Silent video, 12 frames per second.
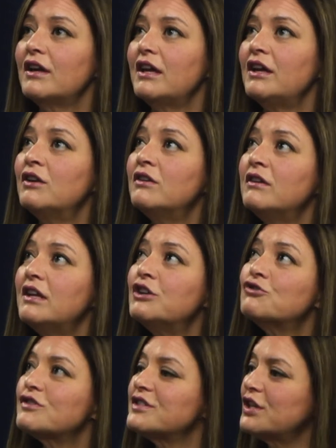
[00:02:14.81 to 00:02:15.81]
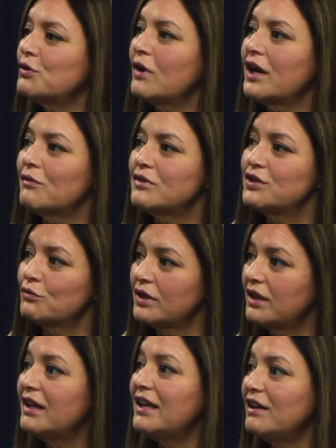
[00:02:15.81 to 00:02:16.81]
In an interesting way, it was a
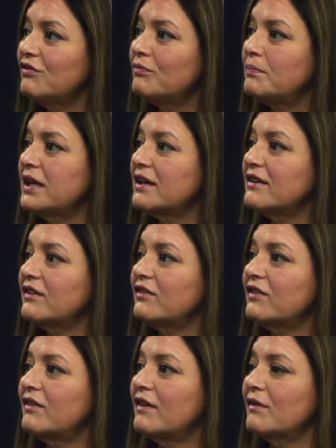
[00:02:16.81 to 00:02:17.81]
relief because